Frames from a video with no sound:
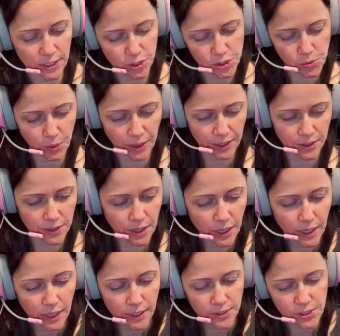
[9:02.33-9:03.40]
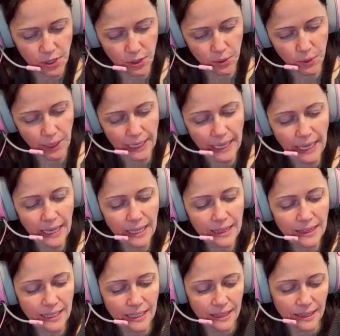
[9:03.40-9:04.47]
squared. So
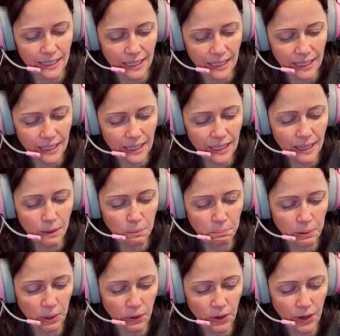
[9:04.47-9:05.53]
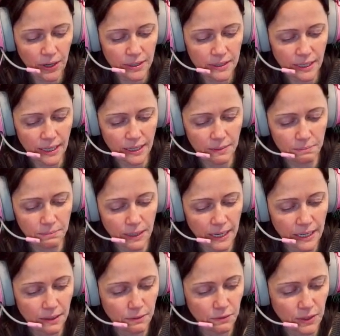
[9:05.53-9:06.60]
again, the key part that
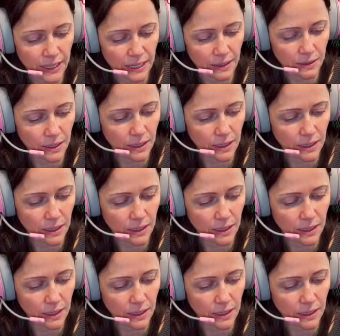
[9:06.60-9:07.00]
might have like